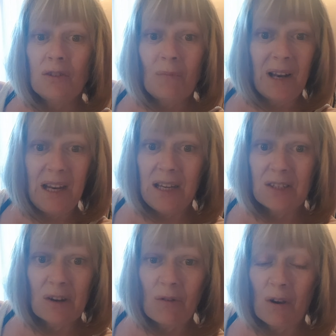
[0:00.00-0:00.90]
Please
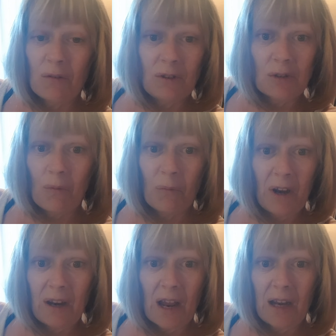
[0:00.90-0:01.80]
don't go
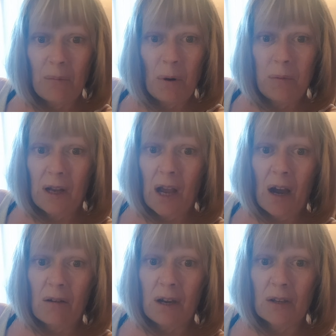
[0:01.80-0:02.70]
into any public
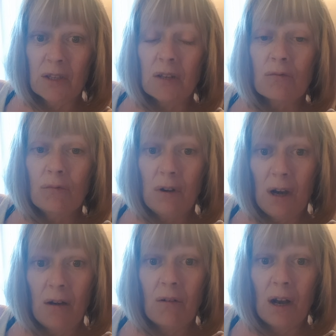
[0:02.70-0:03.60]
areas. It's
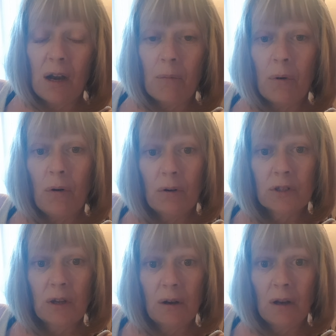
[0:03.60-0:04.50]
really
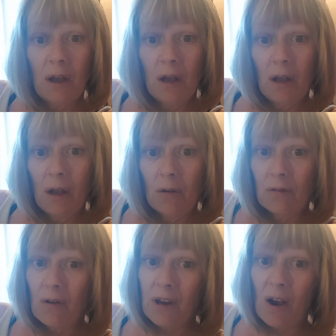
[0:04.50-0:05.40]
important.
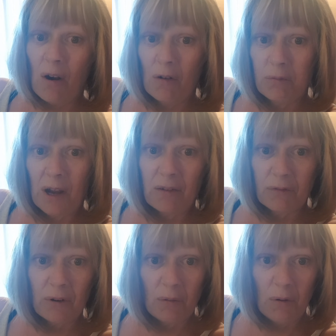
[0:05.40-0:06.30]
We're only halfway
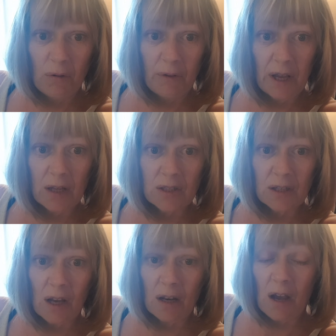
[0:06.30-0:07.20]
through all this, and